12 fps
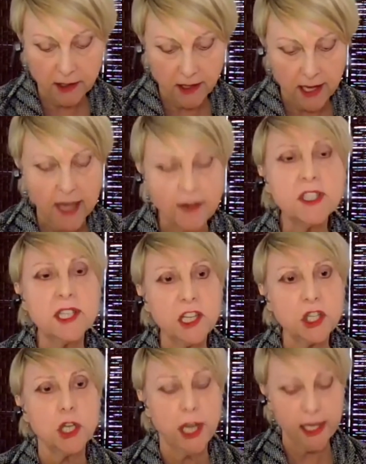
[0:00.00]
have
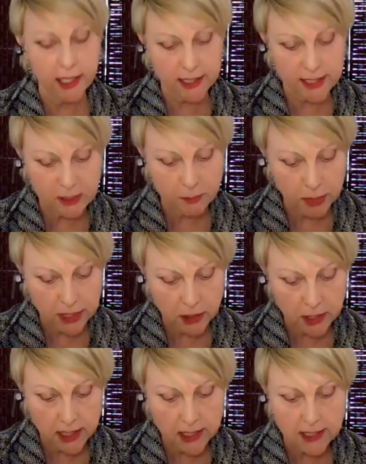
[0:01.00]
such an
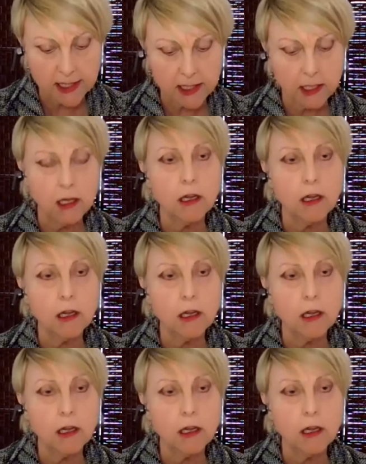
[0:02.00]
experienced,